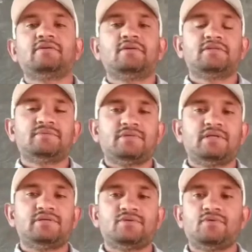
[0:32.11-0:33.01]
concepts
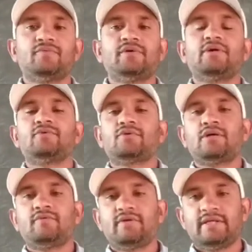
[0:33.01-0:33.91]
also. We have to
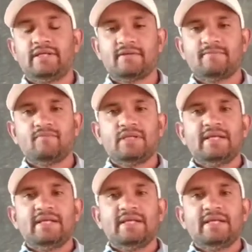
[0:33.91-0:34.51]
cover here.